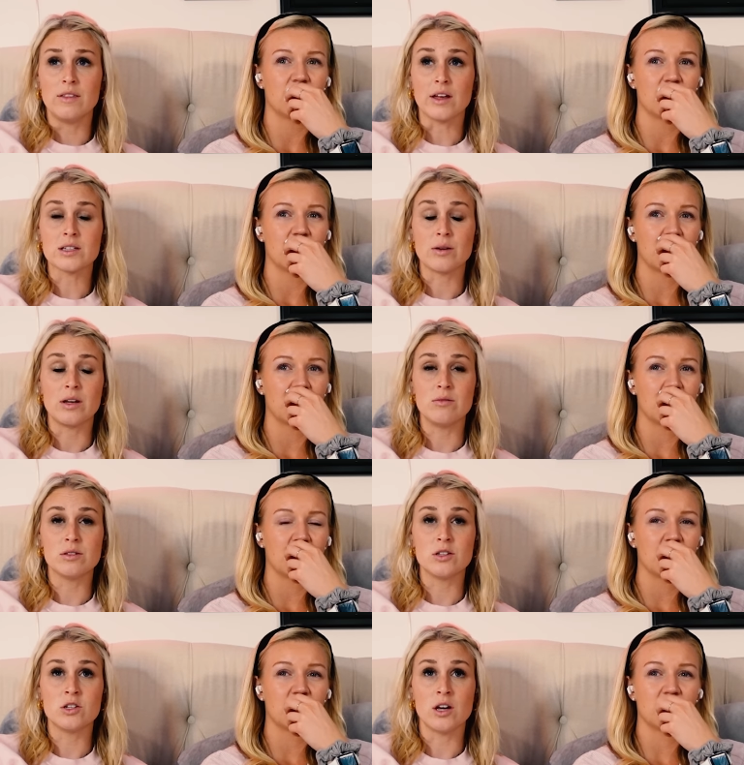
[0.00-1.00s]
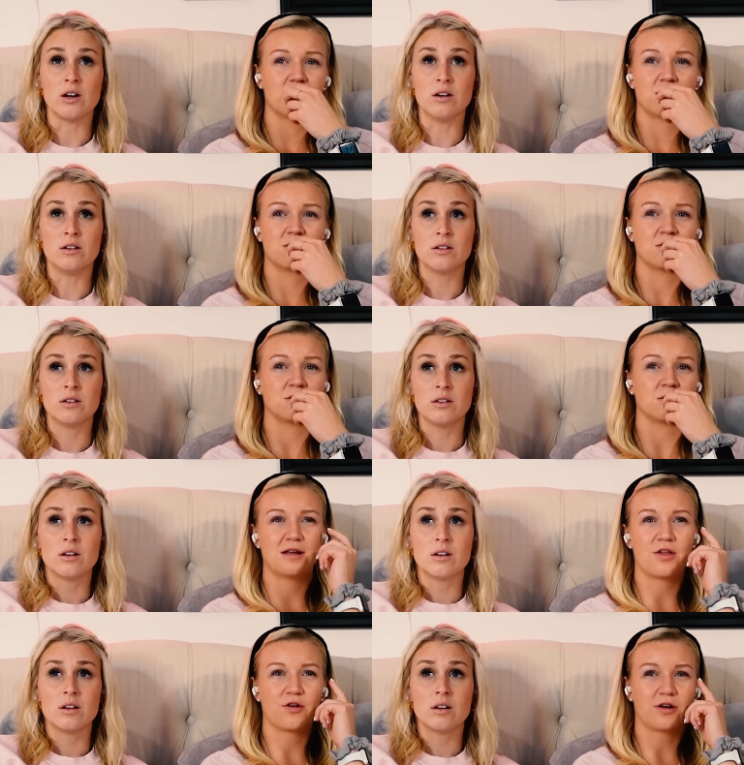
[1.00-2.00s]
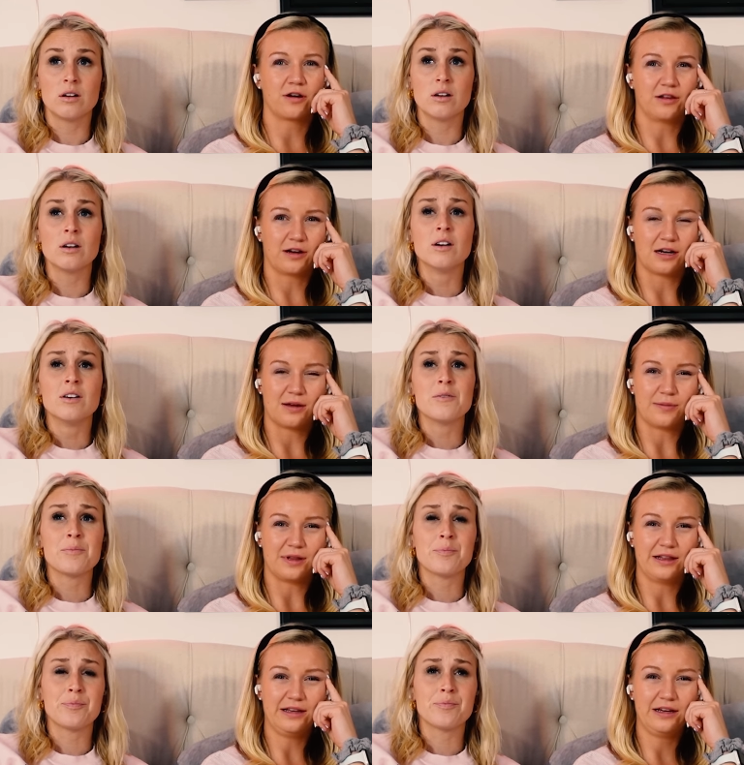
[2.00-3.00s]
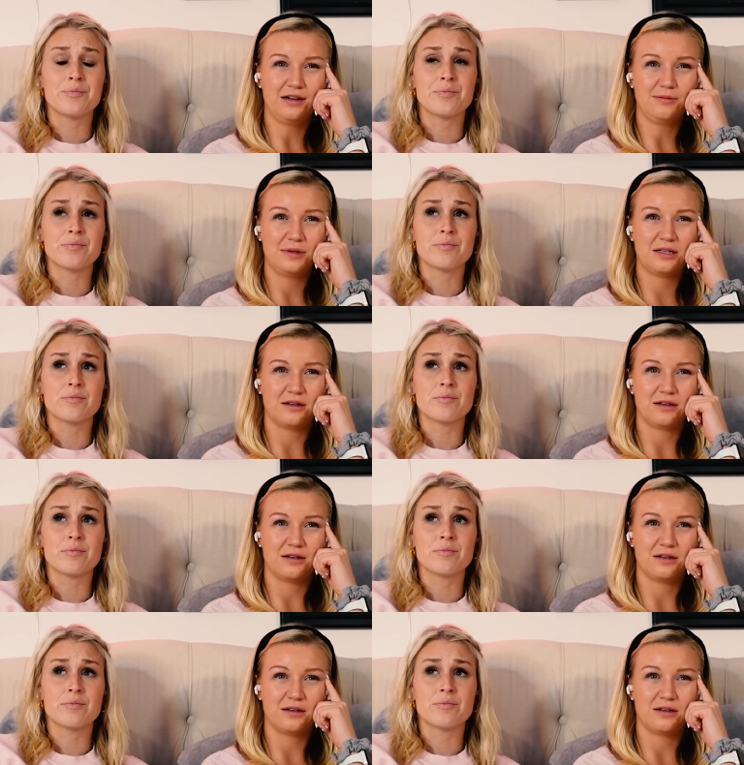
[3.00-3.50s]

Speaker 1: And that's why he was in jail. Mm. Now they're going to look at him a little bit